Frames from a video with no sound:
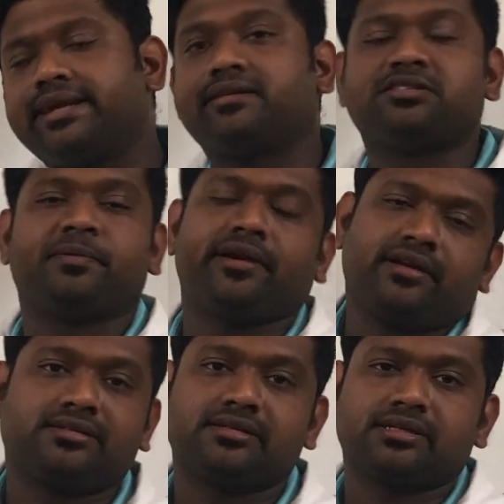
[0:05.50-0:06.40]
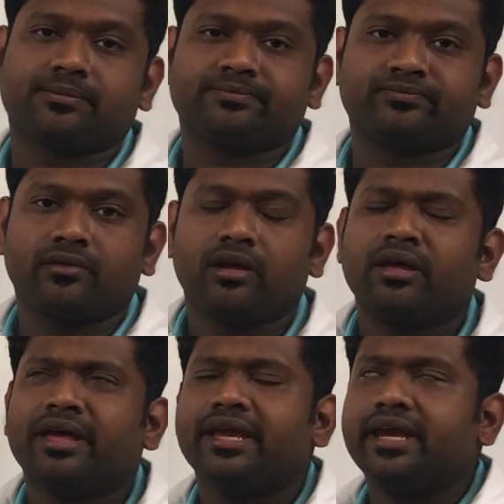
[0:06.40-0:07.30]
and respiratory system.
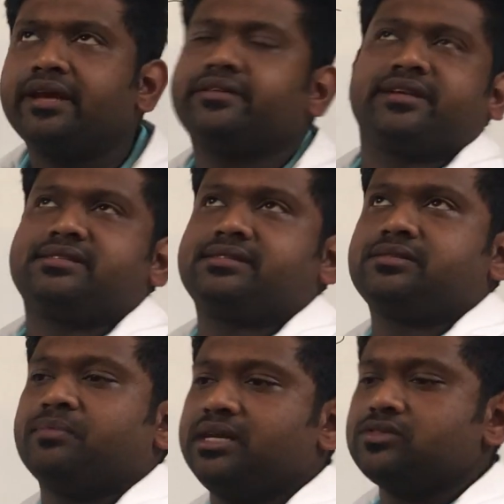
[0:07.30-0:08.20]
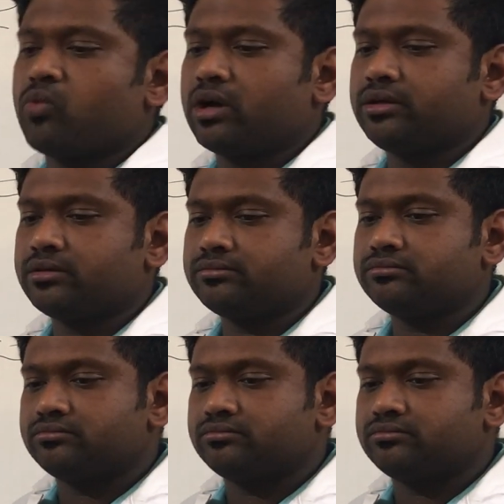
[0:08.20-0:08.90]
Icterus means what?